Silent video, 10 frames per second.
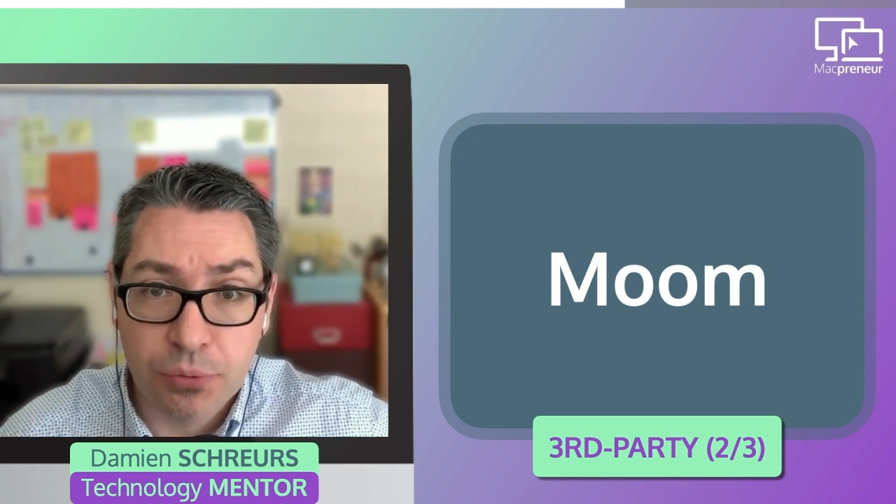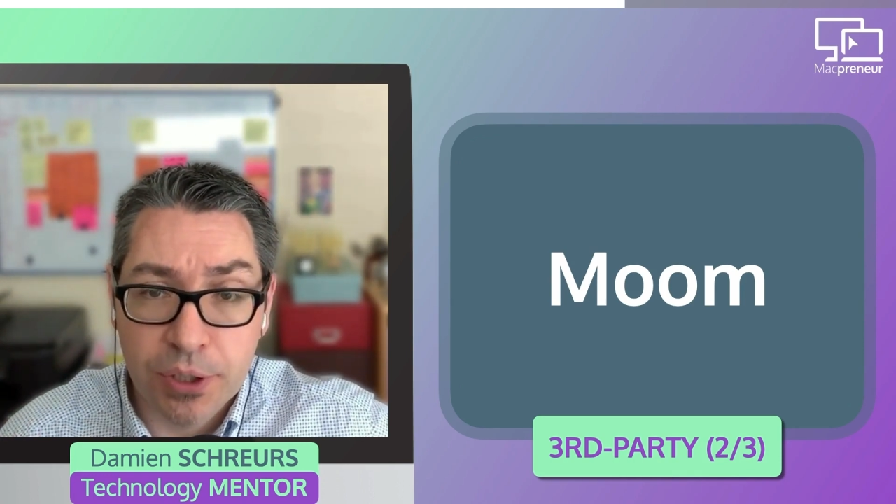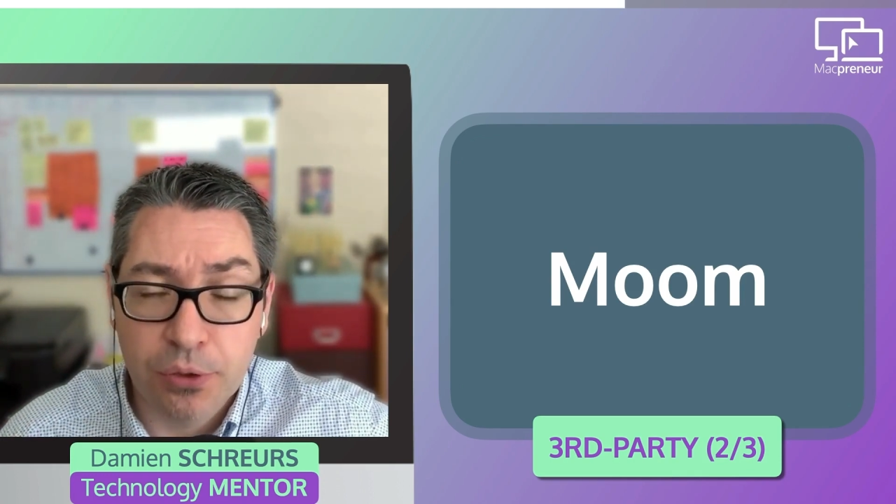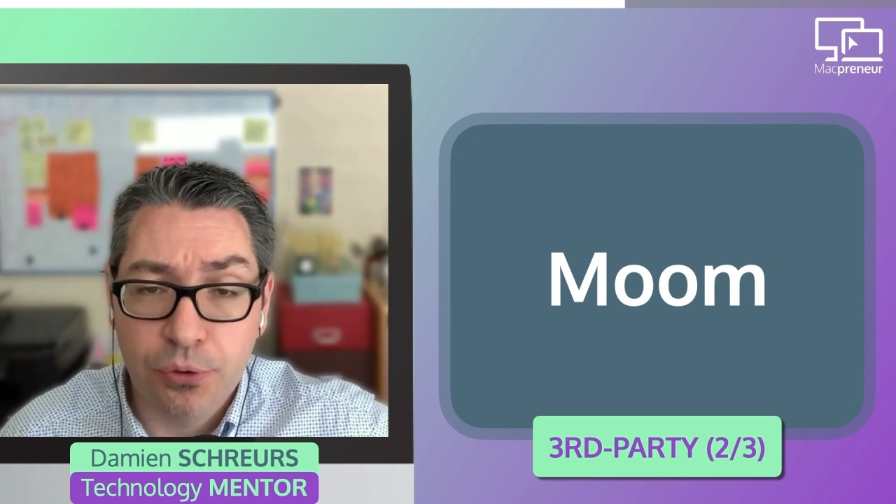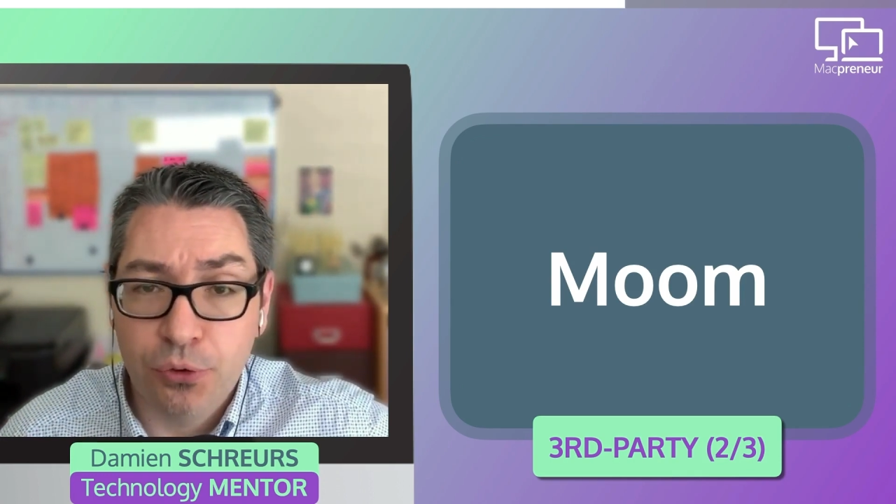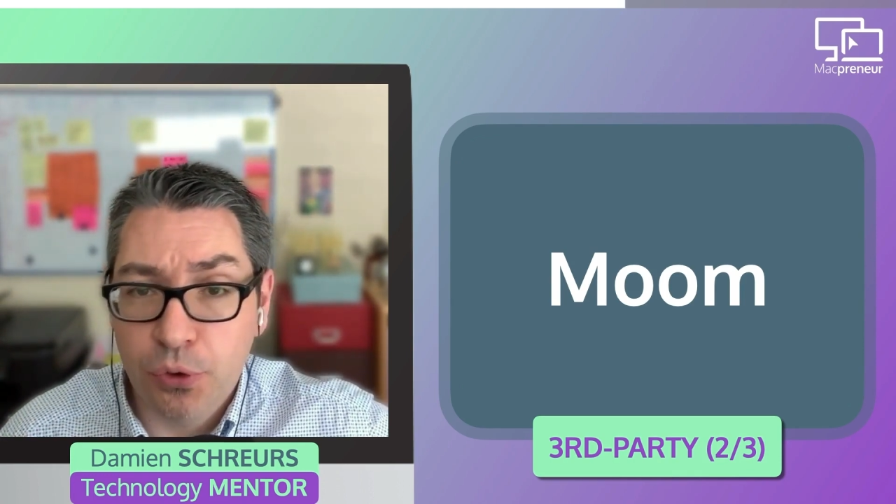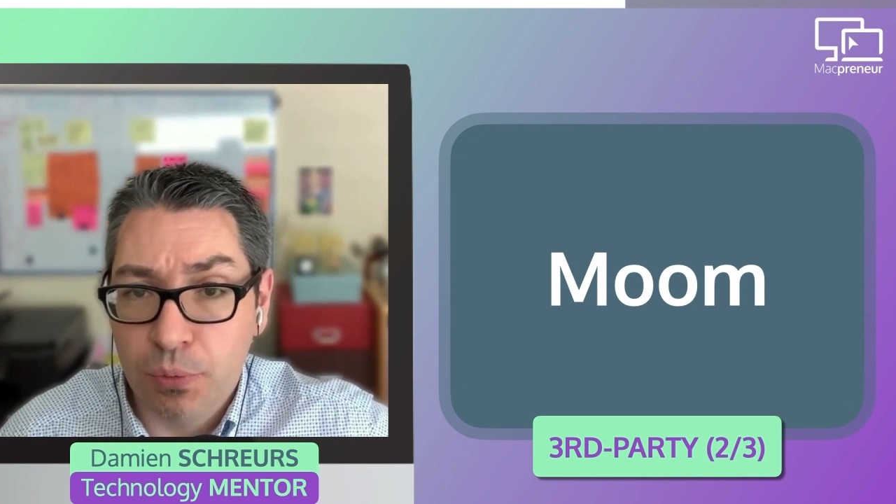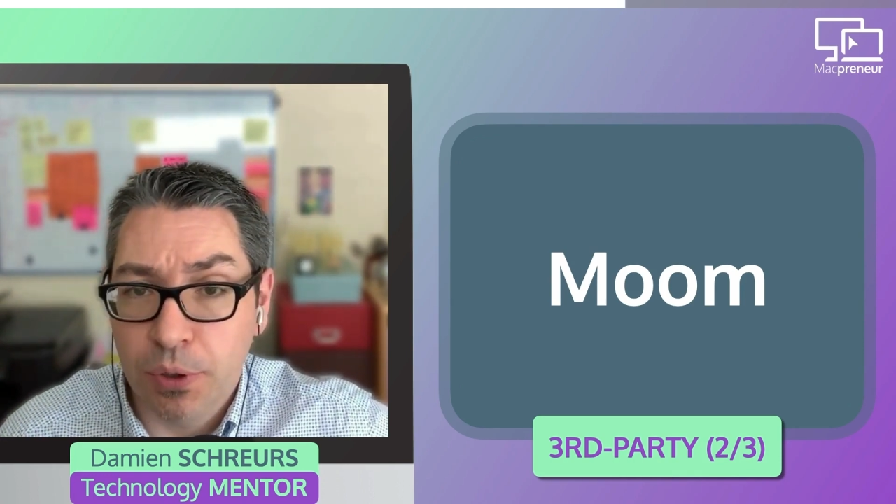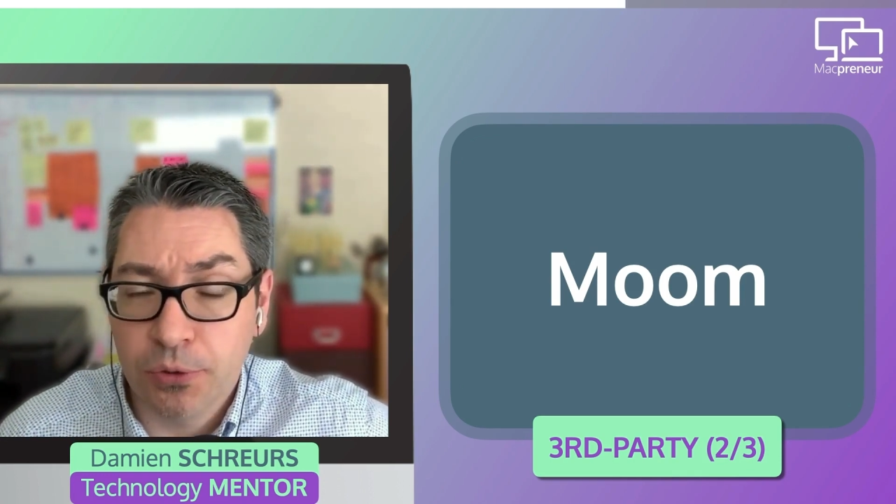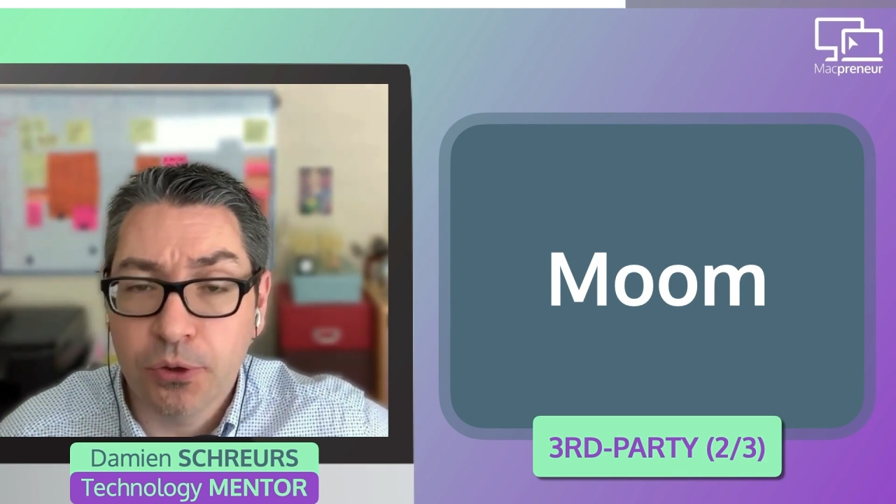window do you
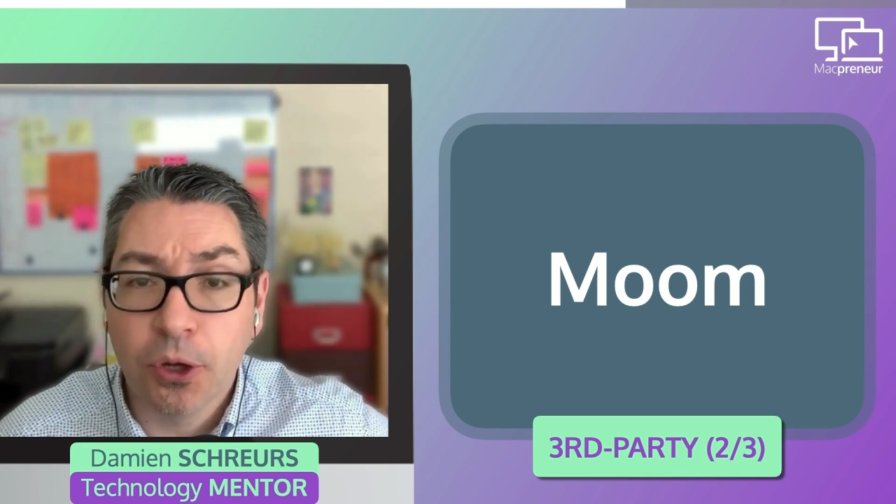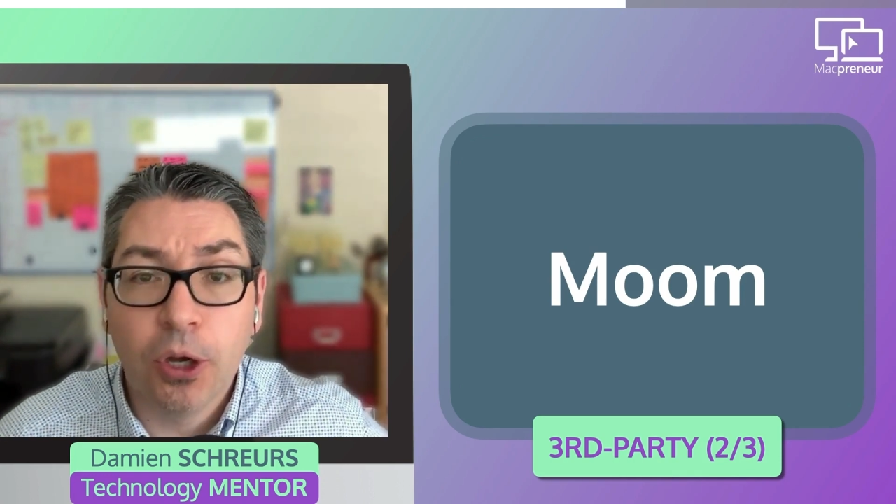want